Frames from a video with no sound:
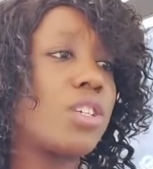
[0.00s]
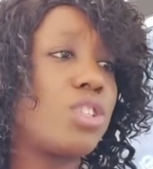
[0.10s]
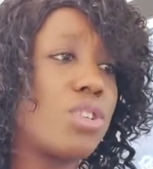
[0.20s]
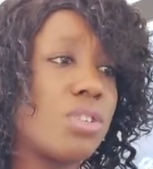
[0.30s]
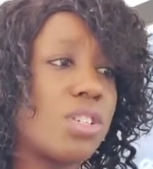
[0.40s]

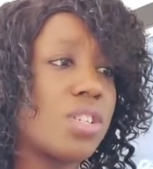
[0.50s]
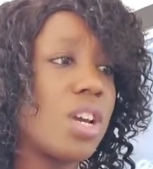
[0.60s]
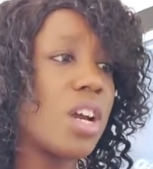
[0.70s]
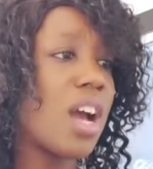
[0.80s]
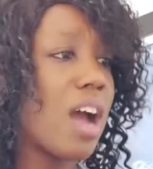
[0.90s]
Judge
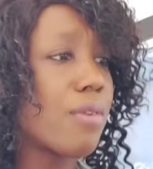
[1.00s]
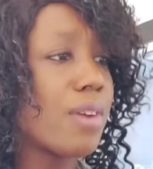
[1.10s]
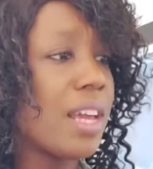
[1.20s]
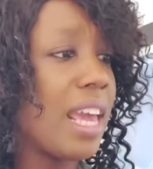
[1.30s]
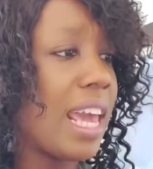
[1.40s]

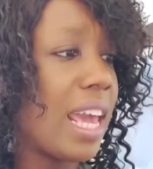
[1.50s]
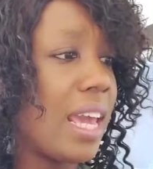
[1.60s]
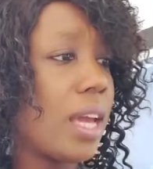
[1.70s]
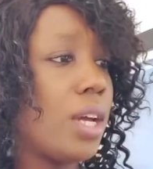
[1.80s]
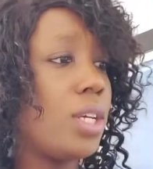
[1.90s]
Curry
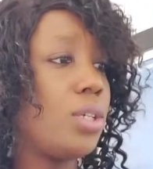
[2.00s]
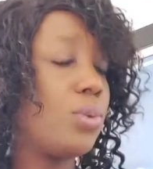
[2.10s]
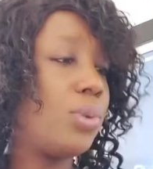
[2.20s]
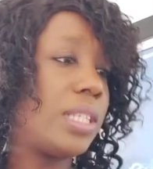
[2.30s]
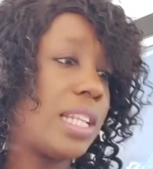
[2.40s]
A.
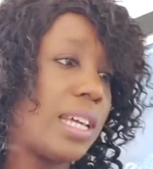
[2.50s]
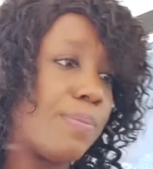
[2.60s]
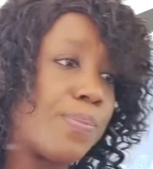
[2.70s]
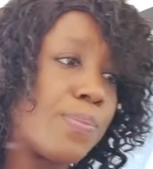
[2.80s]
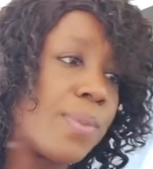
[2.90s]
Doosley.
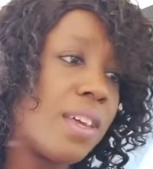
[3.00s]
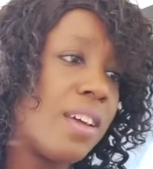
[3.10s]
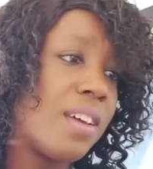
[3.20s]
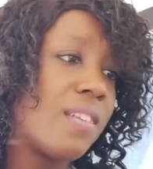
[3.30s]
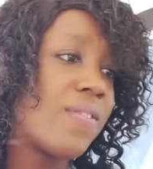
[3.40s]

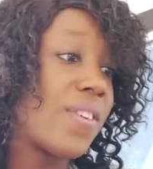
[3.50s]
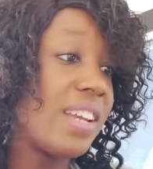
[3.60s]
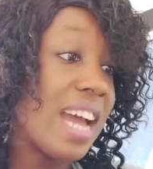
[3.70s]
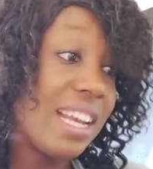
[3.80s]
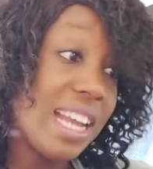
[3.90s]

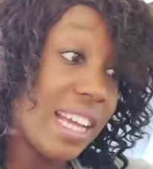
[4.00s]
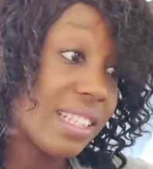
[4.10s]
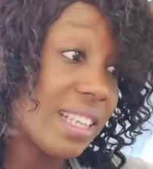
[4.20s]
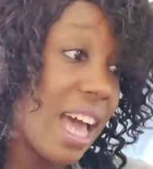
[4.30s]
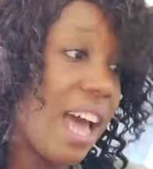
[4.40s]

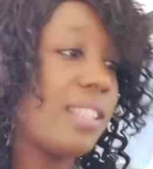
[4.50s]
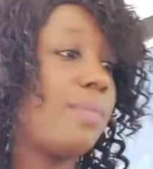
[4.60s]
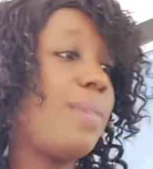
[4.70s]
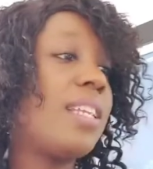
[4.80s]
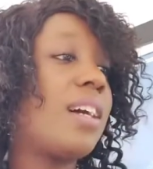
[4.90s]
Fernandez has
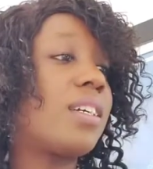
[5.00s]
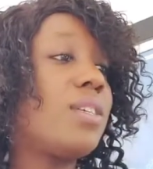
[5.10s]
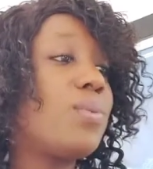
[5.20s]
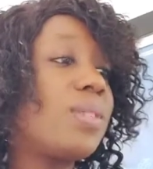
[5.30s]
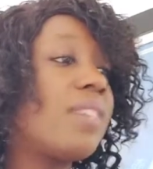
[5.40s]
been
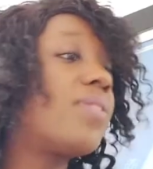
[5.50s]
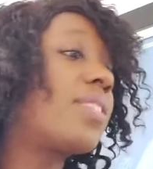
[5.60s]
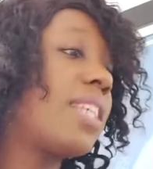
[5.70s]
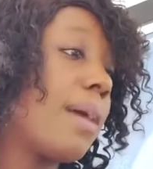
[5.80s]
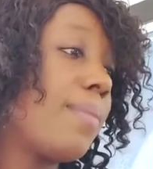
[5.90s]
accused of
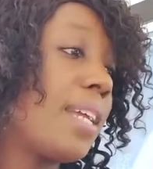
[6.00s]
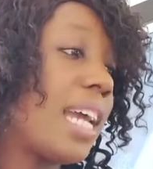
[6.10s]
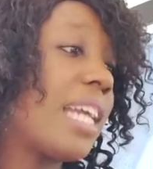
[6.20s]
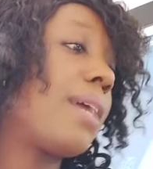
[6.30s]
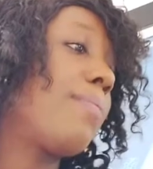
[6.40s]

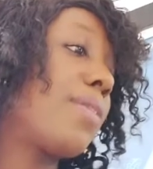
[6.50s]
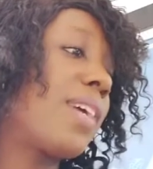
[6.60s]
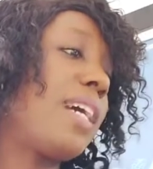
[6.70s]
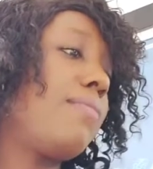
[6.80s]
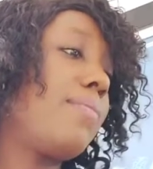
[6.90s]
scamming an
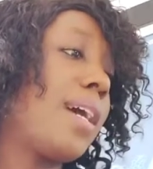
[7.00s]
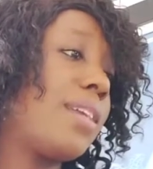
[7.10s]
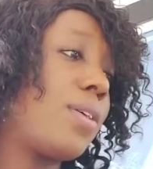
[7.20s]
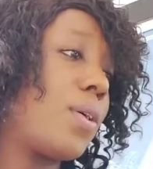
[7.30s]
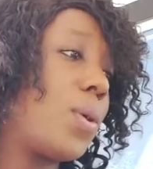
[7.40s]
American
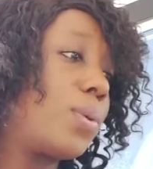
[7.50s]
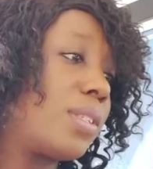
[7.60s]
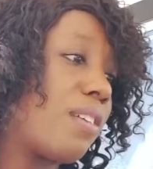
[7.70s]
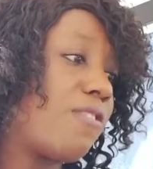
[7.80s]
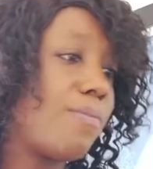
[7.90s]
man
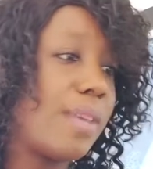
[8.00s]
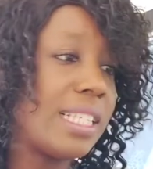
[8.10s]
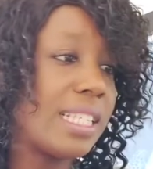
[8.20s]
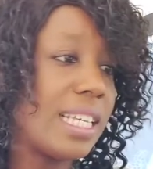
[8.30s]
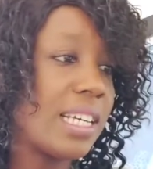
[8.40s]
out of
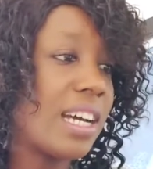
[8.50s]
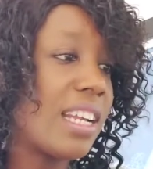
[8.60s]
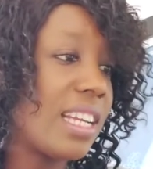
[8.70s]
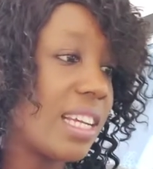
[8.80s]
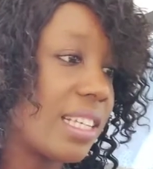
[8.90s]
Mystic,
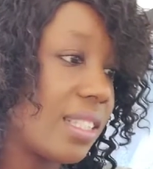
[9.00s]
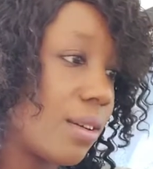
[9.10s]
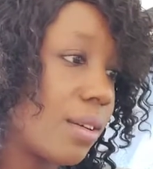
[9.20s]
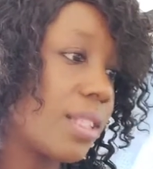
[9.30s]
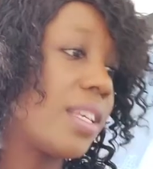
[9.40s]

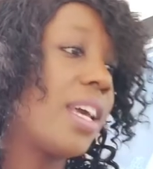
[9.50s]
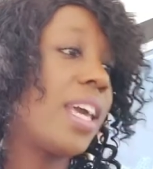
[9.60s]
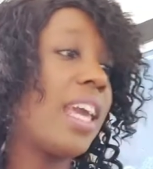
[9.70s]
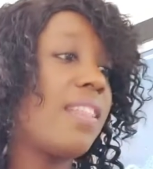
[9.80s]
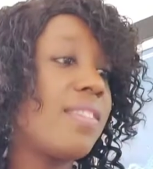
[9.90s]
Connecticut
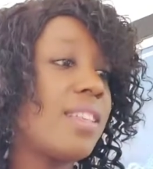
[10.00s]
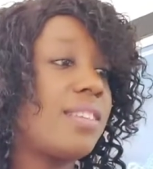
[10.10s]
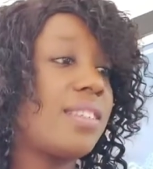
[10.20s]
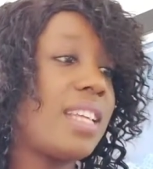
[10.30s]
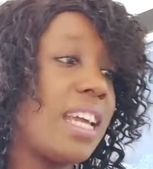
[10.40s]
in the
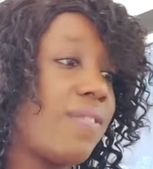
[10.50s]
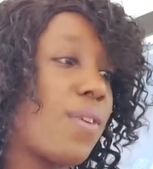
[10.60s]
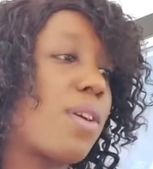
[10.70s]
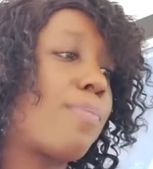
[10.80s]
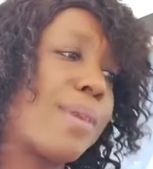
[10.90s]
state
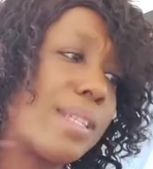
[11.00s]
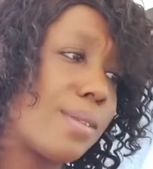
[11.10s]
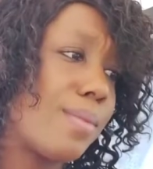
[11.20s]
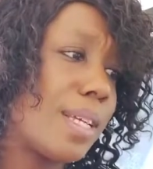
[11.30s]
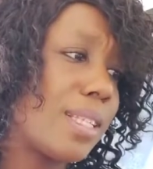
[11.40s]
for
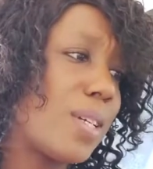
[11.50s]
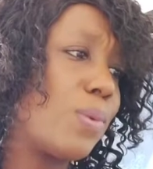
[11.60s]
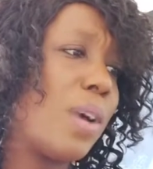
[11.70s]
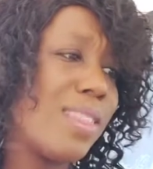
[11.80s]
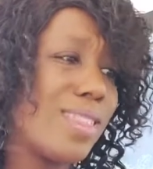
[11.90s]
approximately
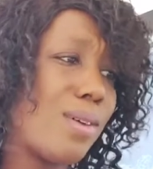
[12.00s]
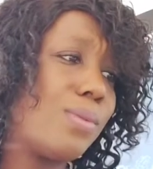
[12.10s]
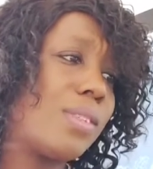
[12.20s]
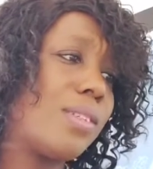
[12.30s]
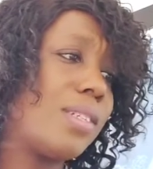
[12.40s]

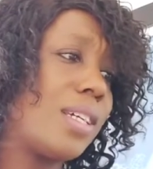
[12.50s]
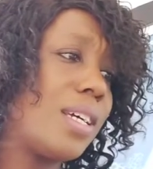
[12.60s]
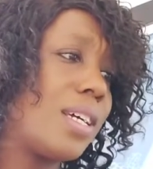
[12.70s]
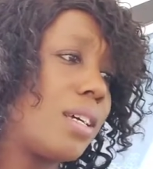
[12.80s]
1,000